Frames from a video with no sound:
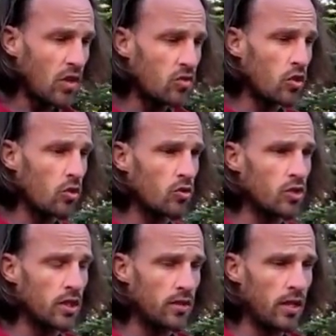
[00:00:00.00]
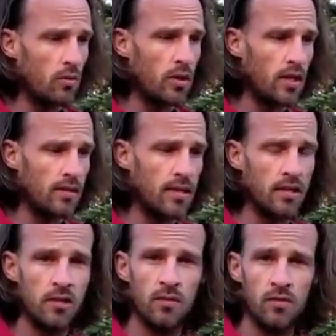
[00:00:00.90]
So you sit there with the
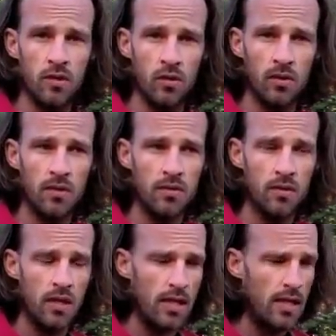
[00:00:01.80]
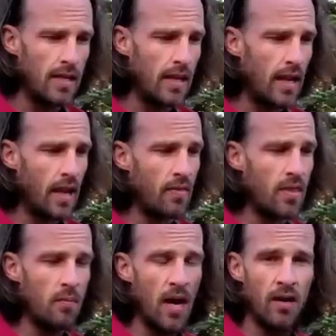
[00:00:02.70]
intention of stillness, and then
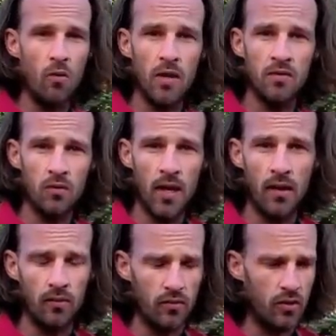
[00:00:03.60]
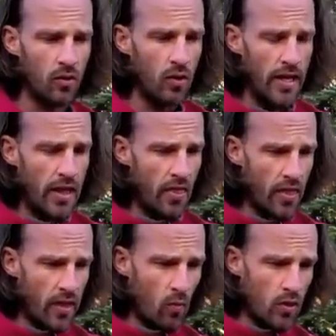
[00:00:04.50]
the mind runs around. So
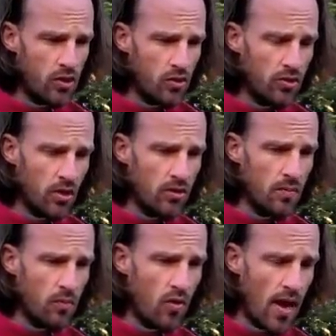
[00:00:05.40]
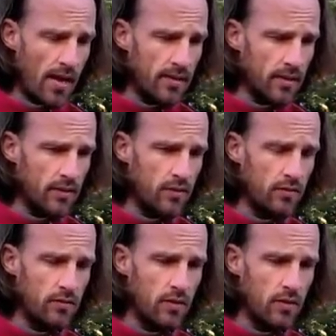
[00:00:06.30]
then what you start to practice